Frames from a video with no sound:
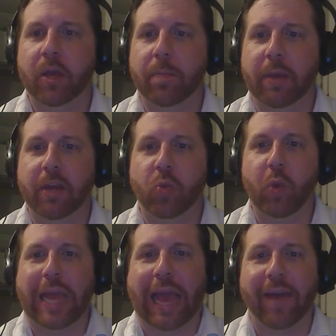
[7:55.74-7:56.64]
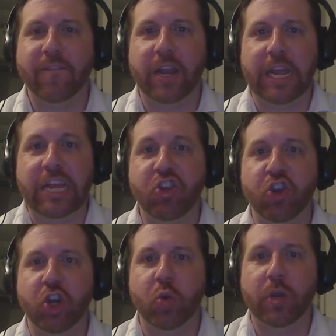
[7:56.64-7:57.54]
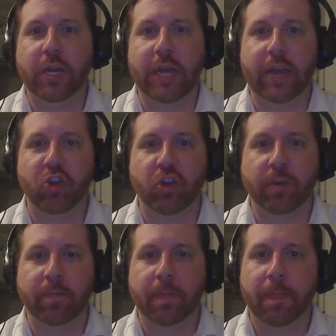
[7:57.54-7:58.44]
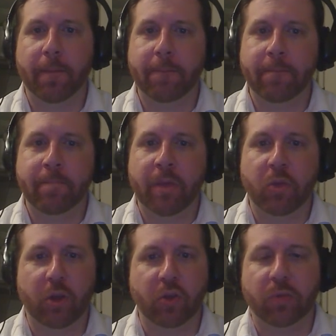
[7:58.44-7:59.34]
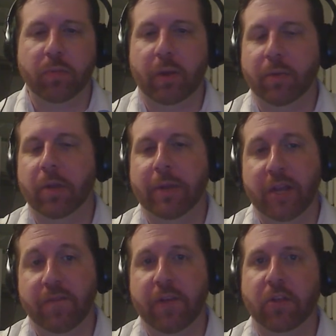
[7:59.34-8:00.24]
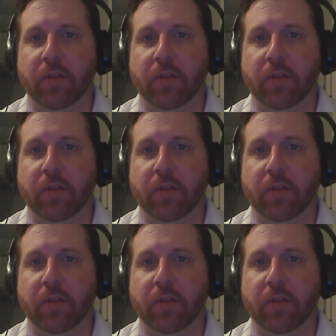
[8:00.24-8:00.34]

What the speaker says: Because we have an ingenuity engine. So I'm going to be defensive